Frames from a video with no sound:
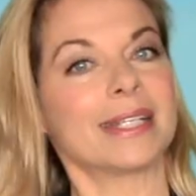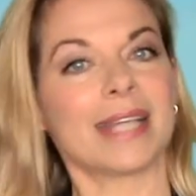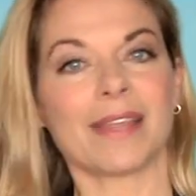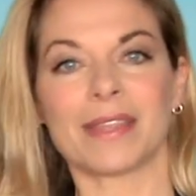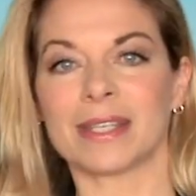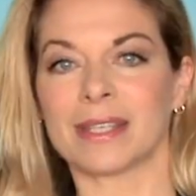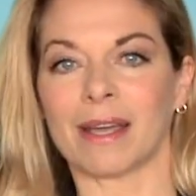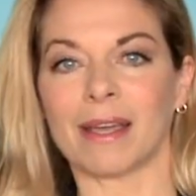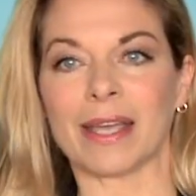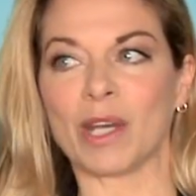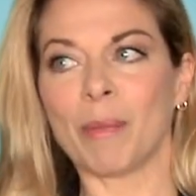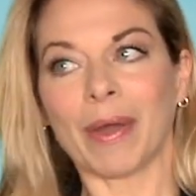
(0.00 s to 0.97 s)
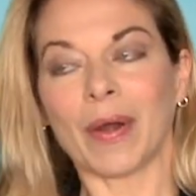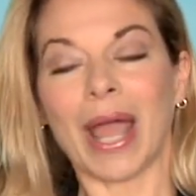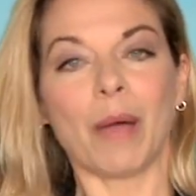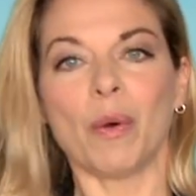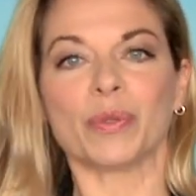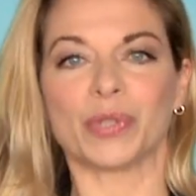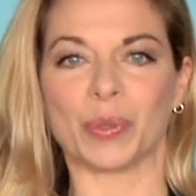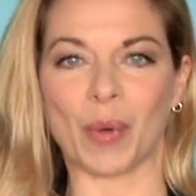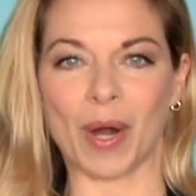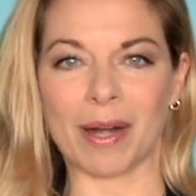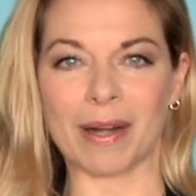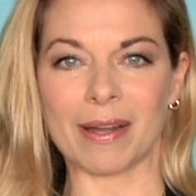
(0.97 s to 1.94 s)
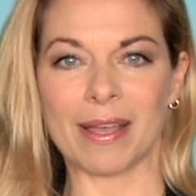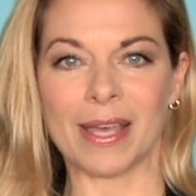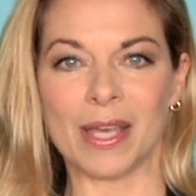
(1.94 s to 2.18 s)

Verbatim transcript: death and dying, no matter how old you are.